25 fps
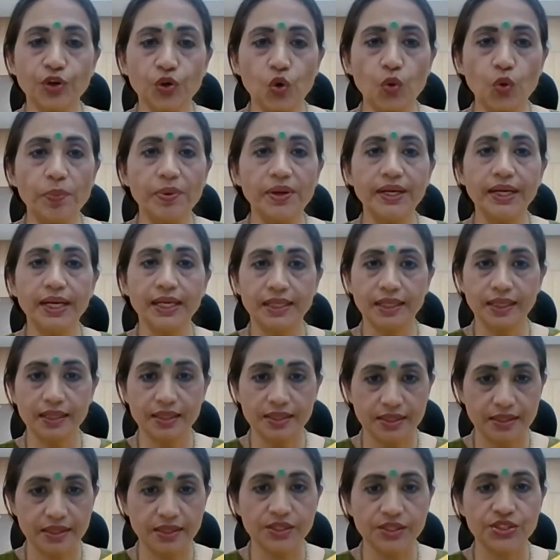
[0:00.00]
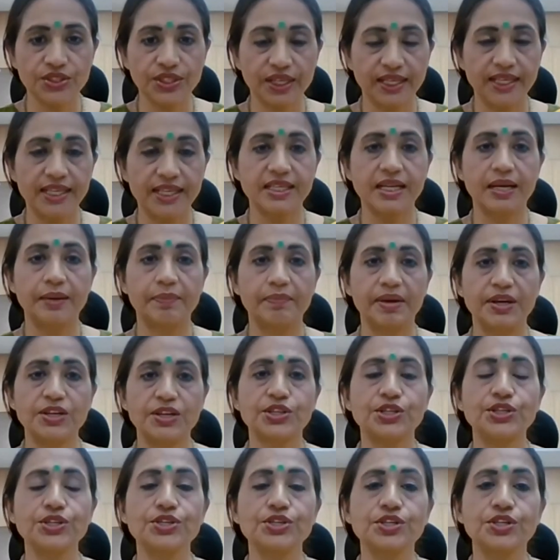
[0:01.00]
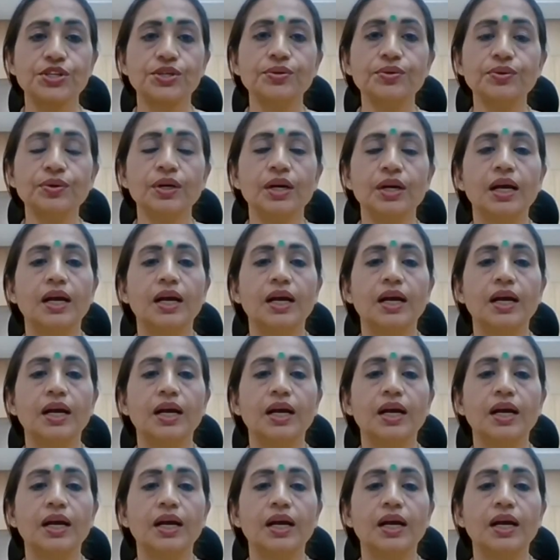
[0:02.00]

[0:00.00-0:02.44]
Open Data Research that I mentioned to you,